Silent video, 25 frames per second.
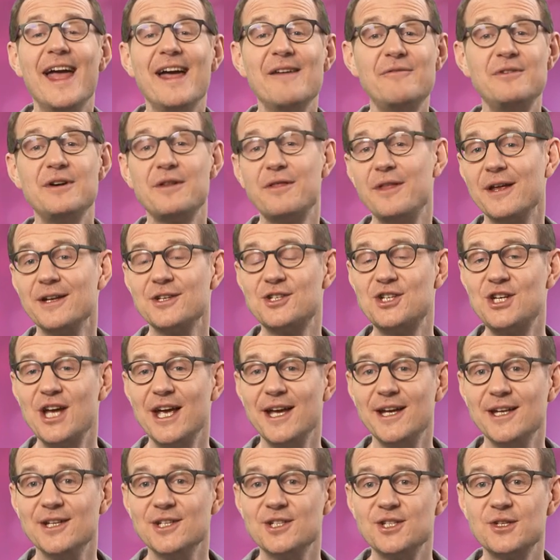everything
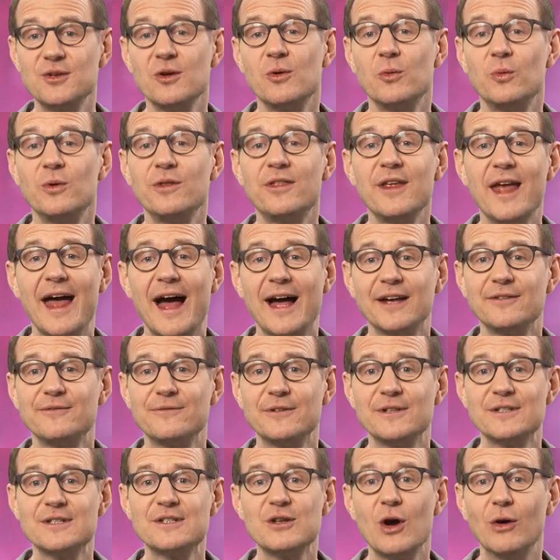changed with the
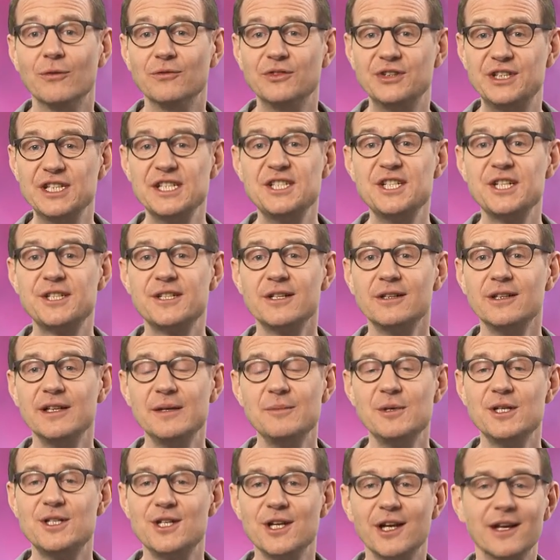advent of digital
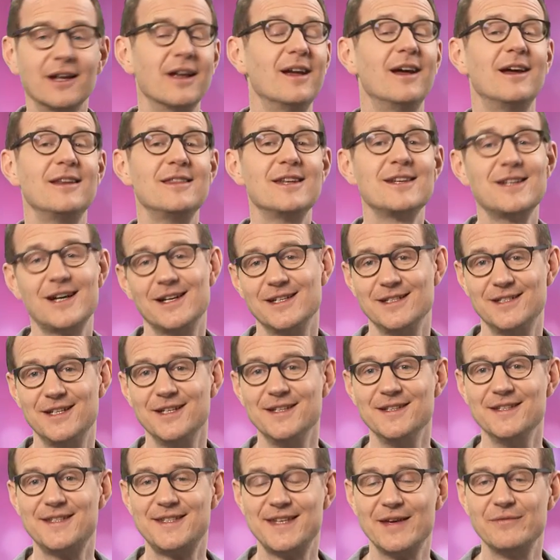imaging in the
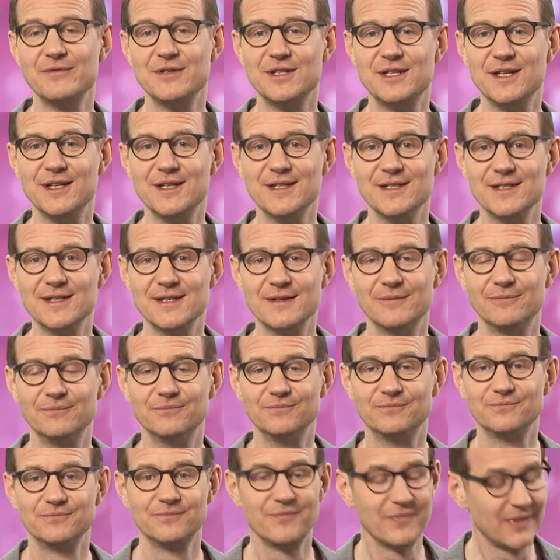nineteen seventies.
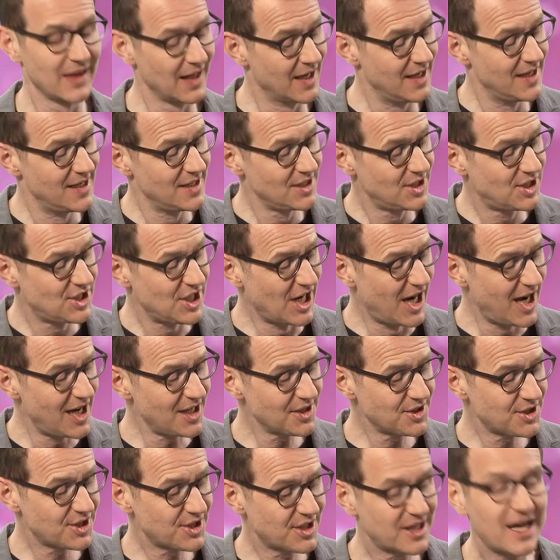
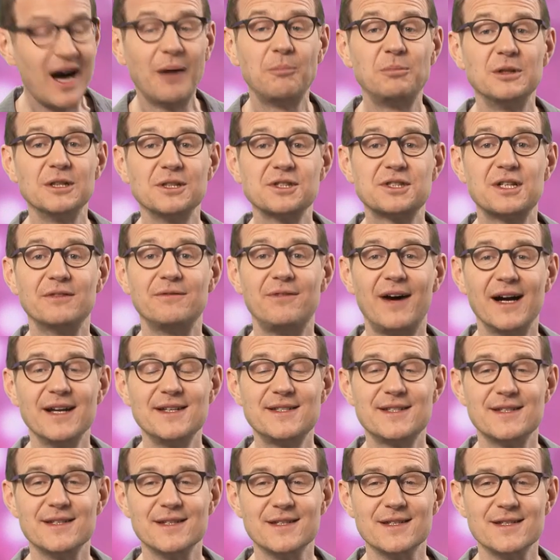Charged coupled
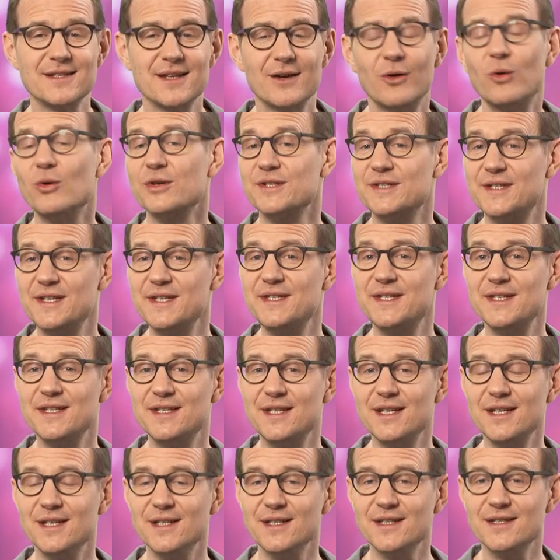devices, or C C
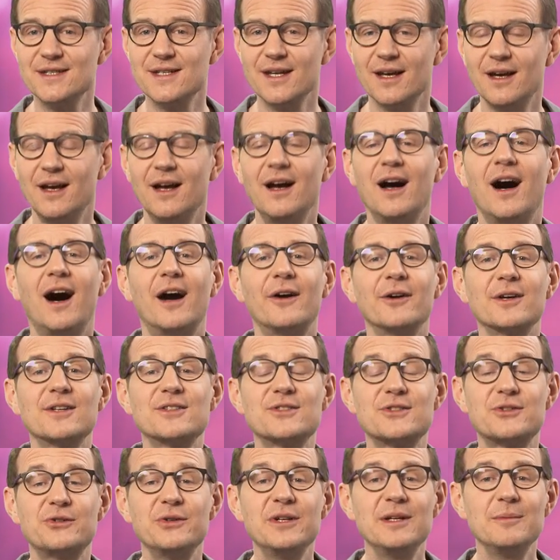Ds, are
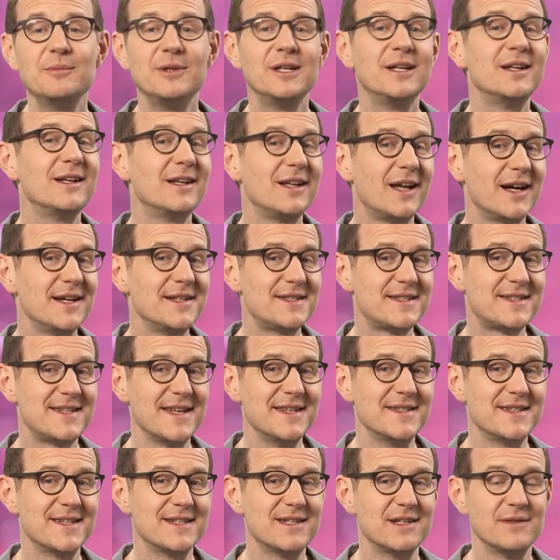extremely
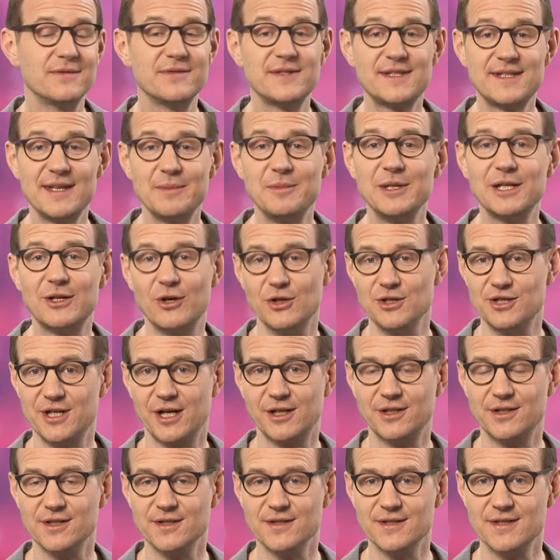light-sensitive
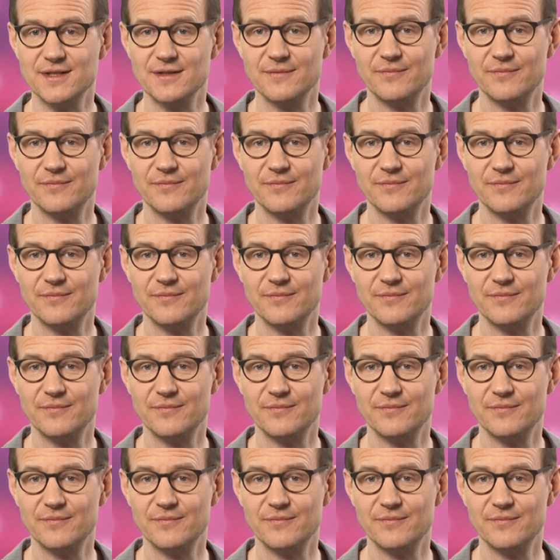semiconductors.